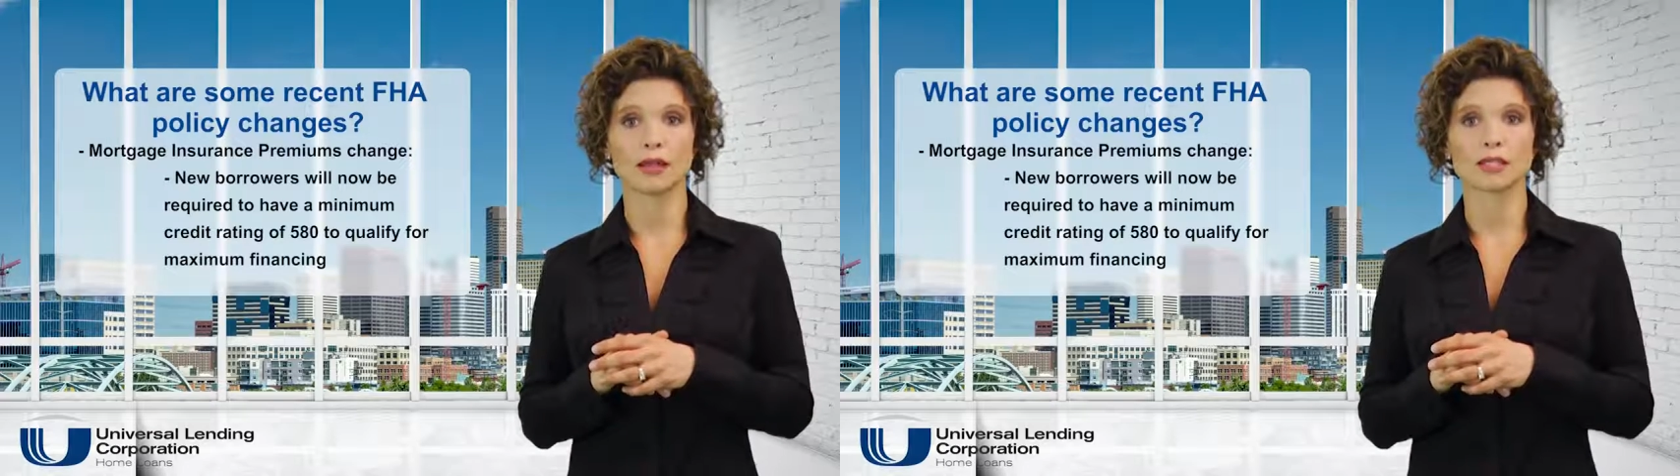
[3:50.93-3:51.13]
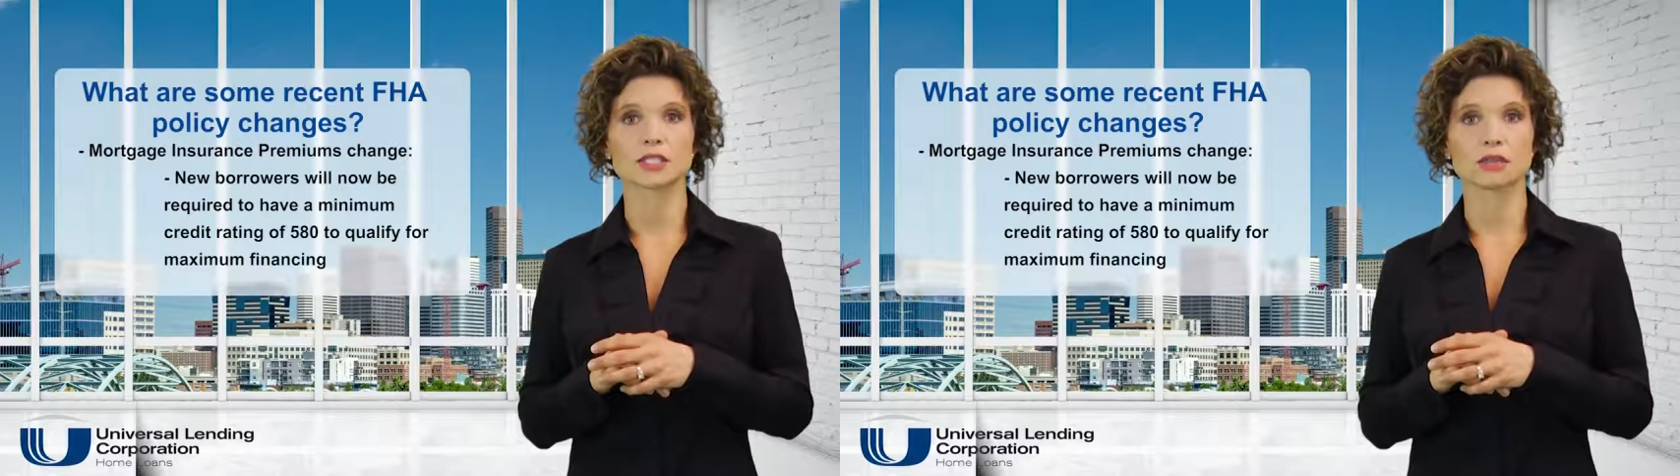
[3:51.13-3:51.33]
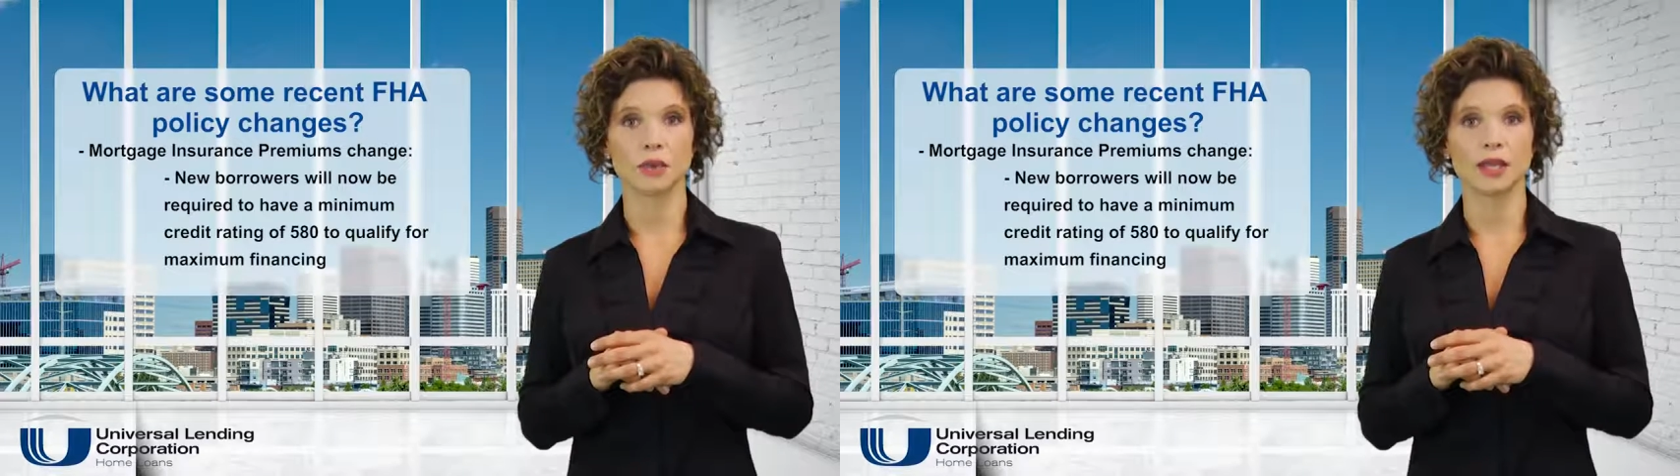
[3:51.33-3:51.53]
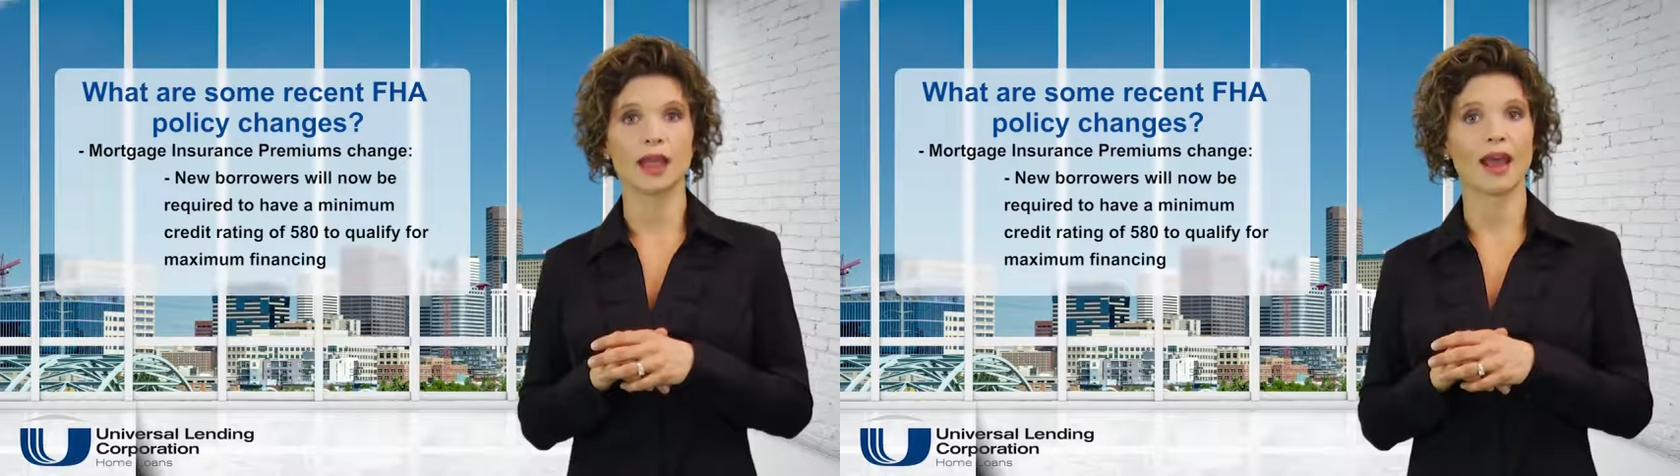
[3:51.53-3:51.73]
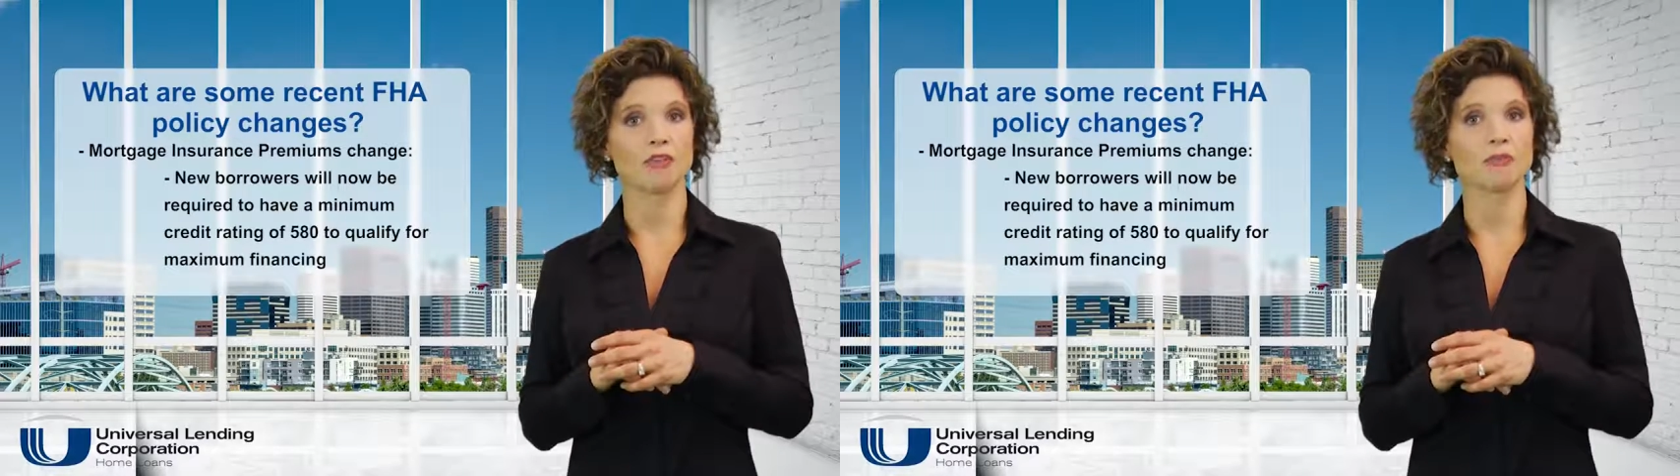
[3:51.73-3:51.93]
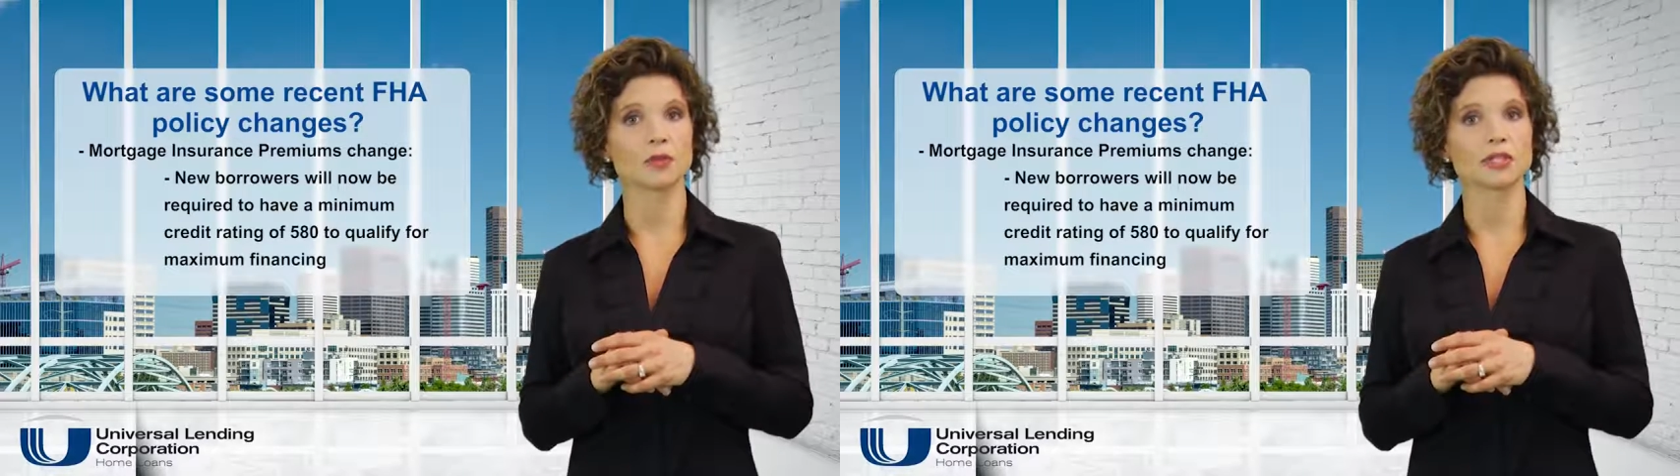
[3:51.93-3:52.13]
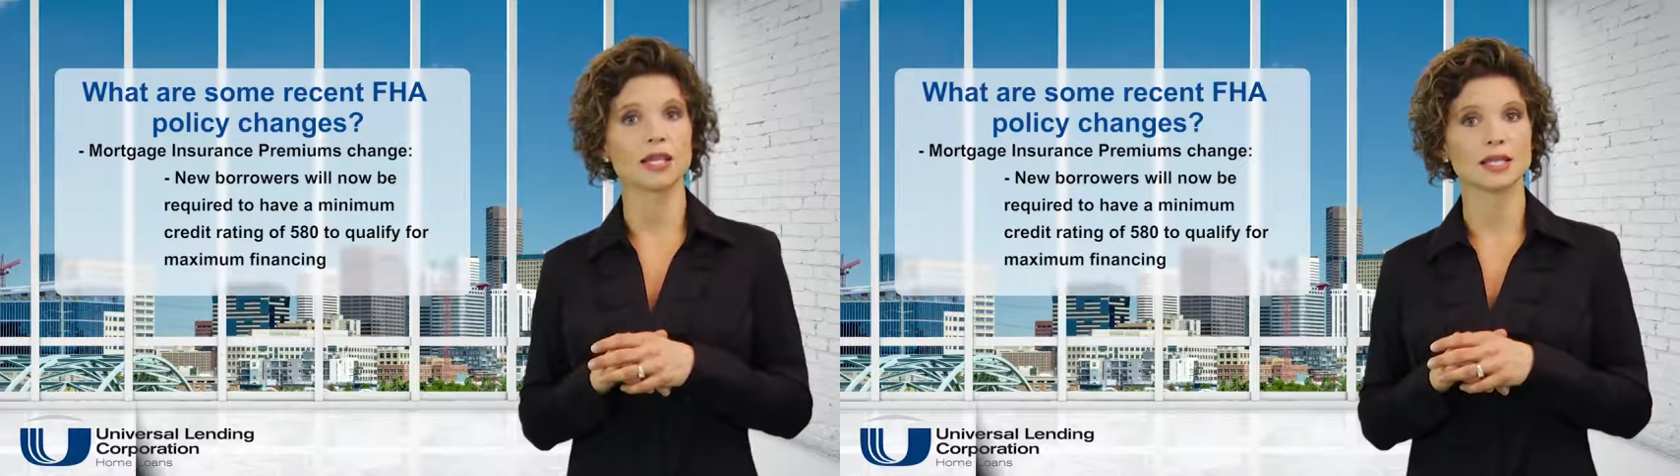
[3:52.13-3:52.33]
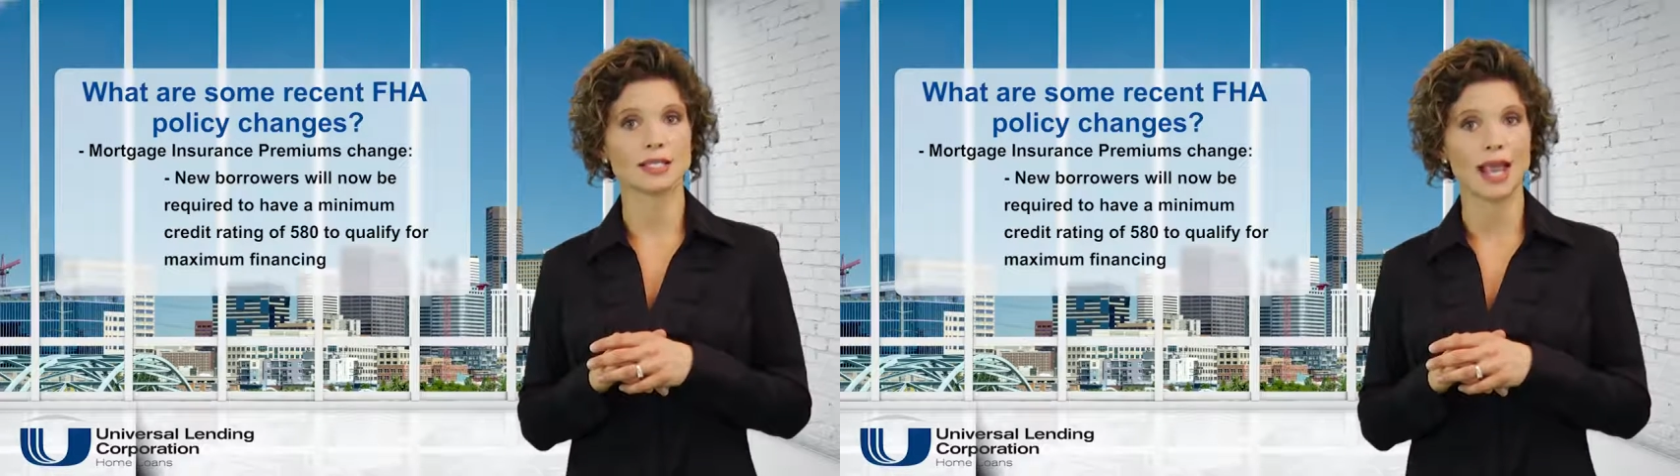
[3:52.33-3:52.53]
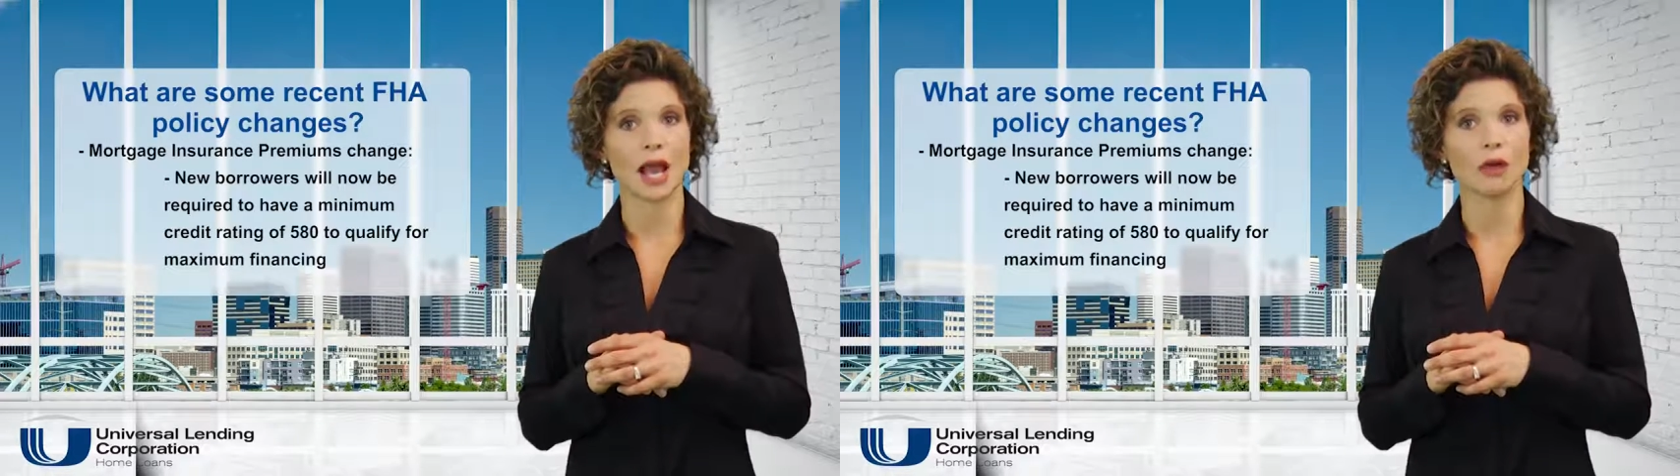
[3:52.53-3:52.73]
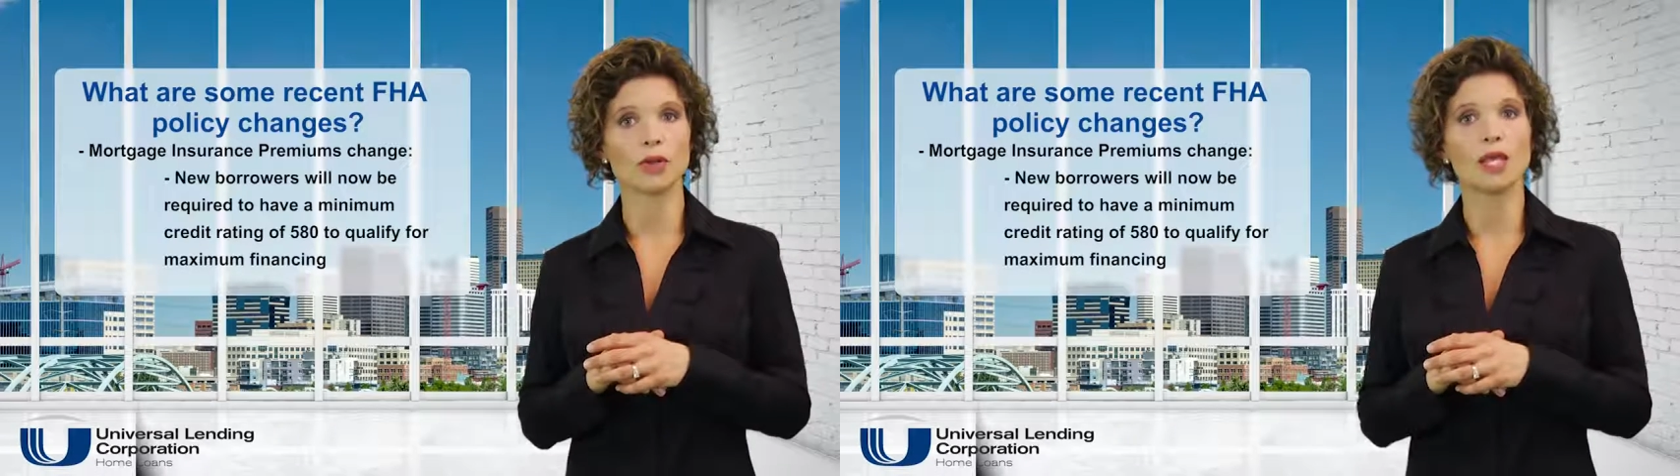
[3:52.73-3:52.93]
that's 3.5%
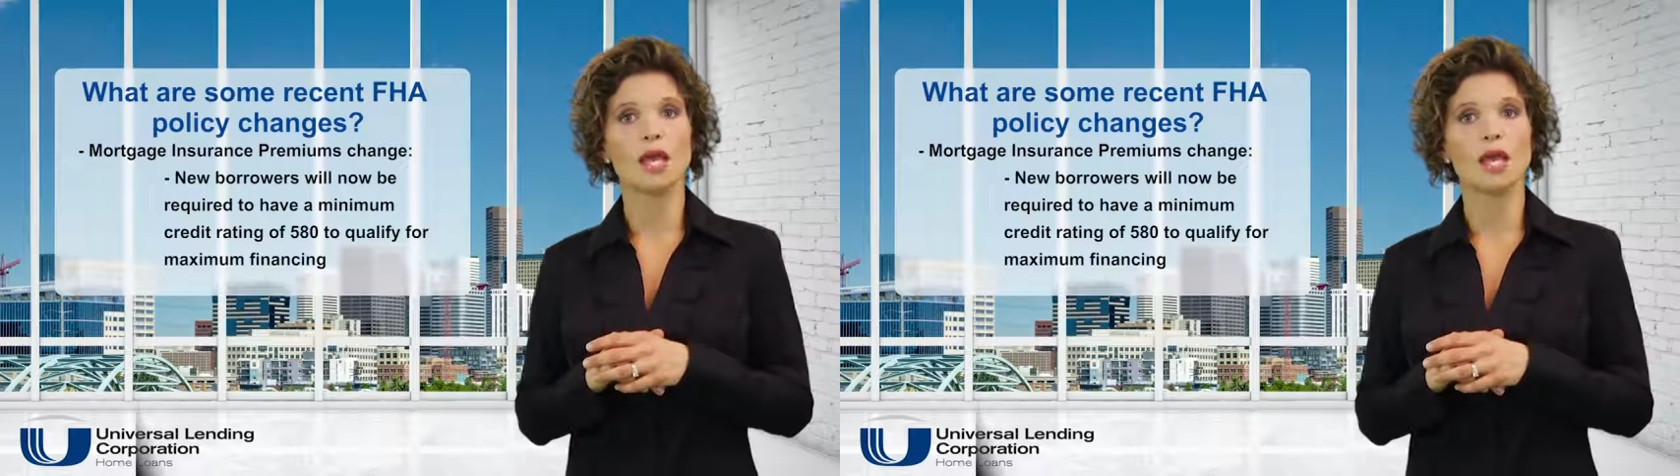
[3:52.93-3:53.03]
down.